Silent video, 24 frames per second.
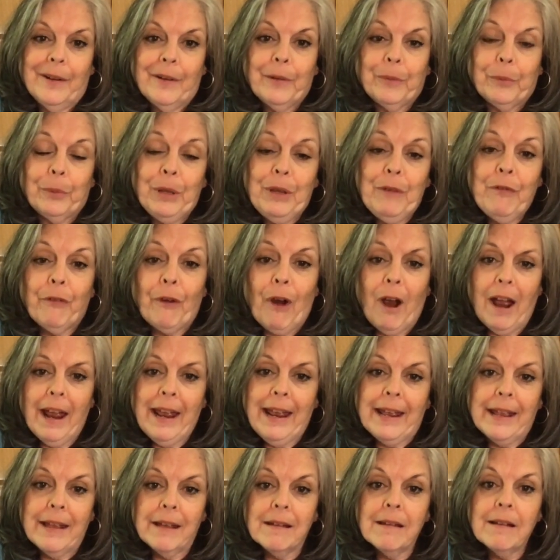
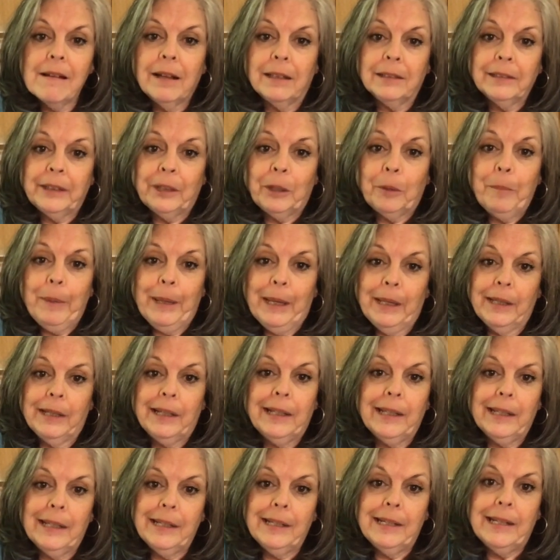refrying a little bit
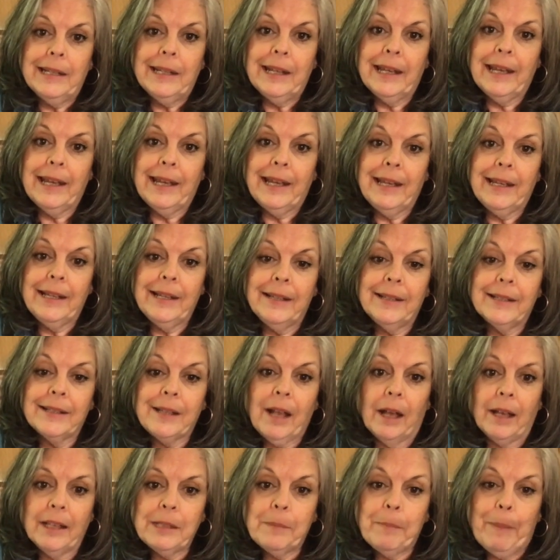in a
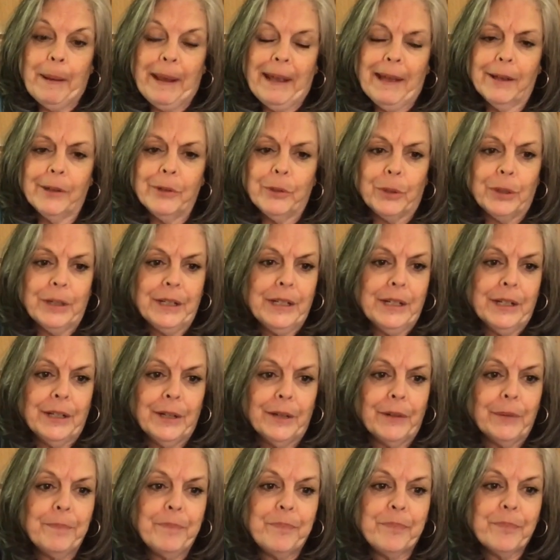saucepan or in
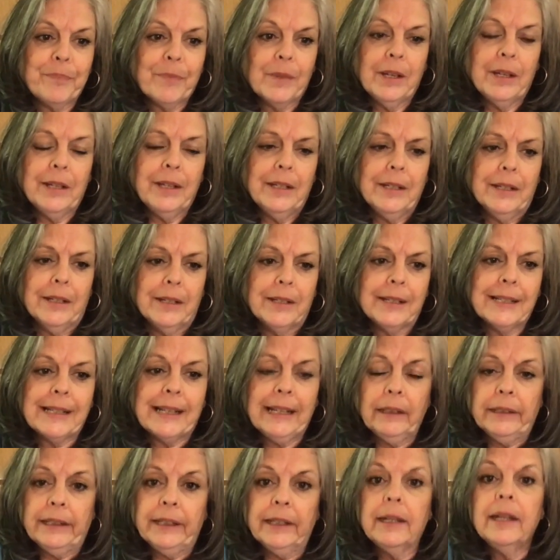a
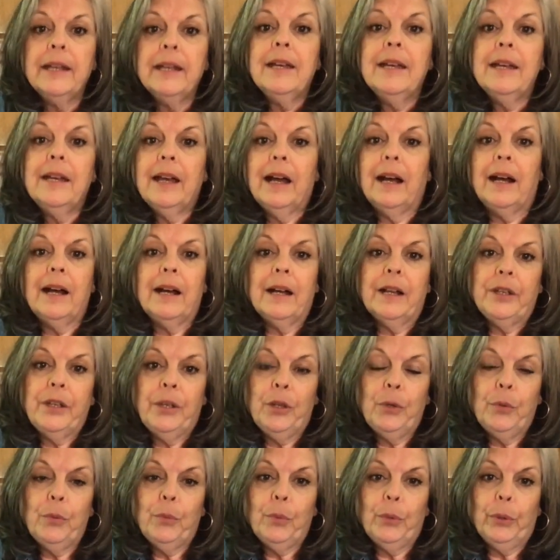skillet.
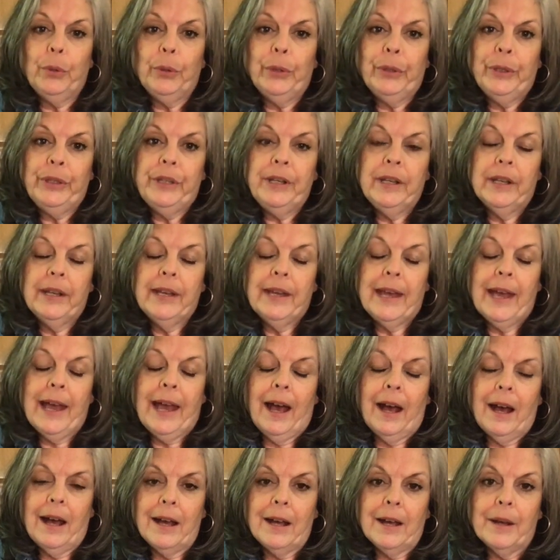You would
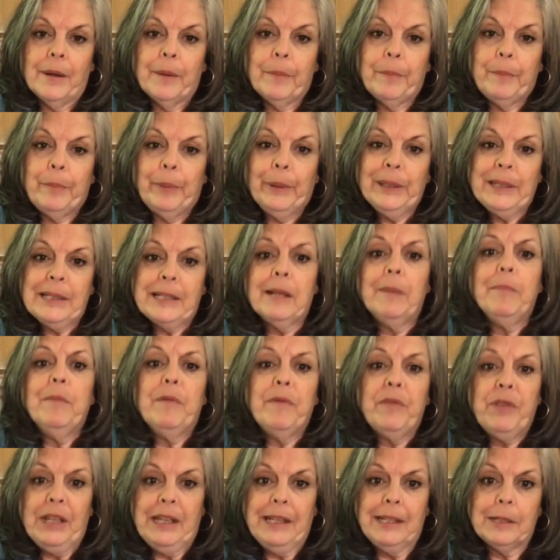put some
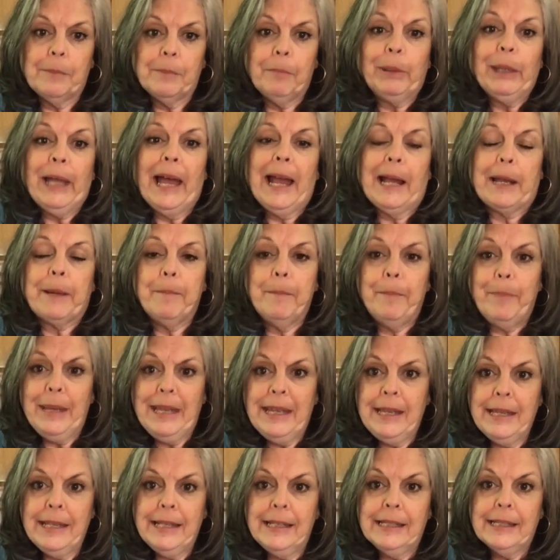of these black
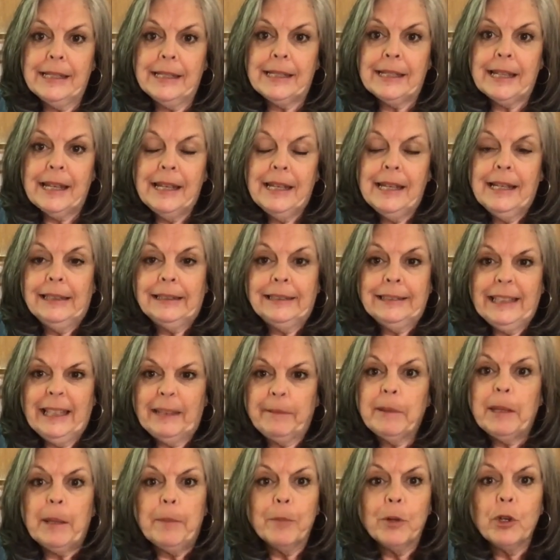beans,
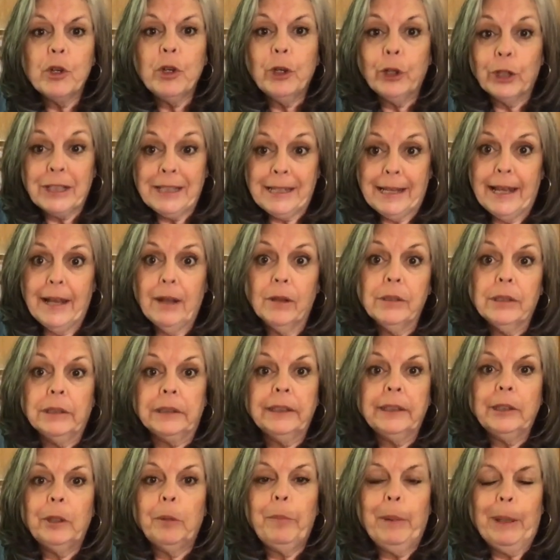let them cook down a
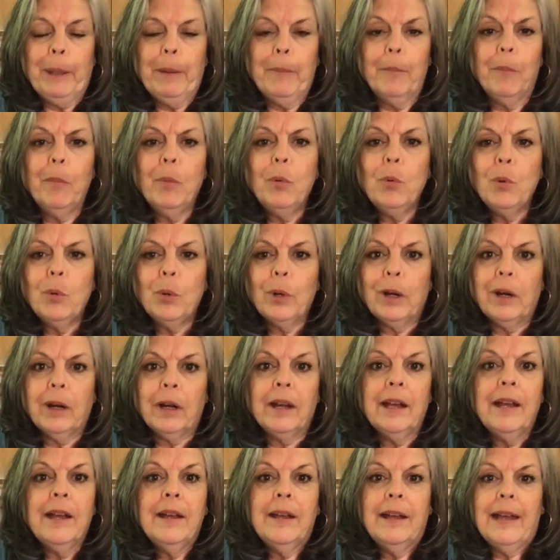little bit
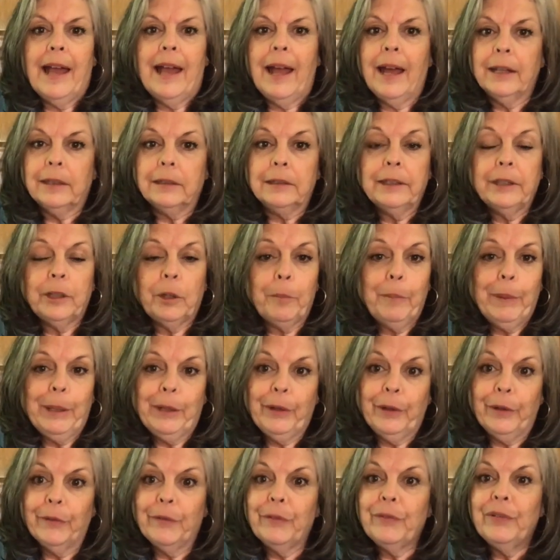more, add a little bit
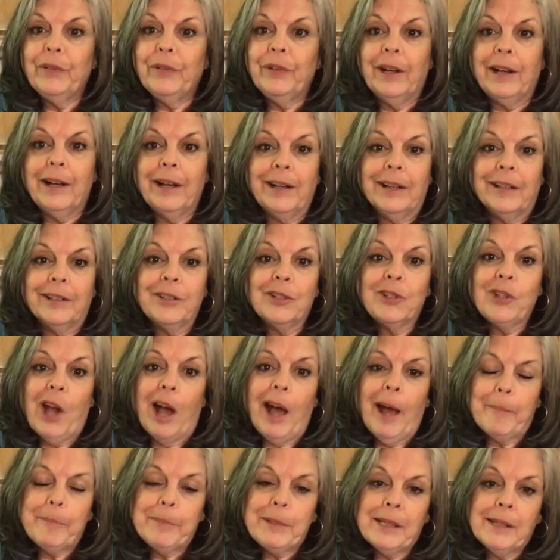of
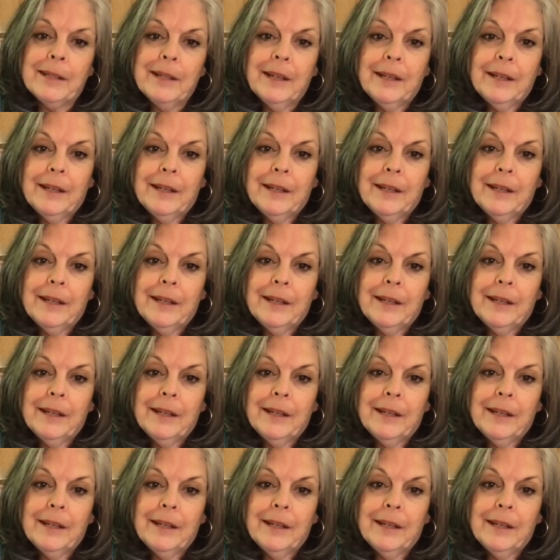chopped